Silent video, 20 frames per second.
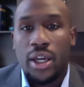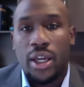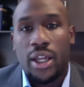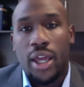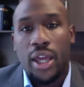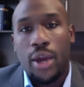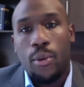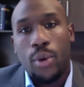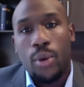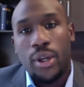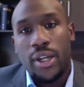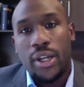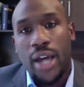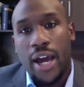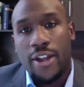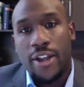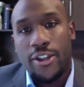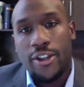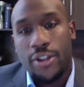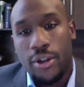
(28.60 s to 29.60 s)
whatnot.
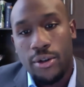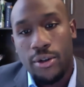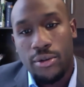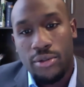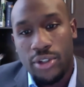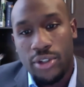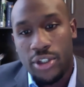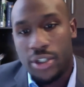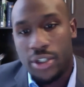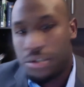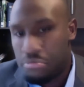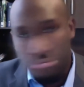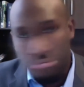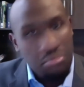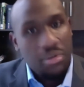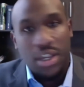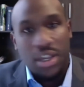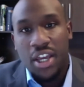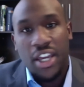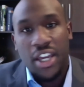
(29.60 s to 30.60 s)
So just
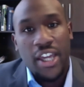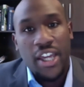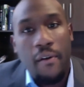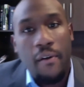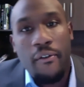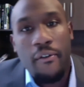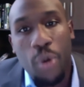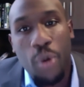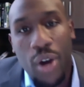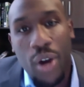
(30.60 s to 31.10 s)
give everyone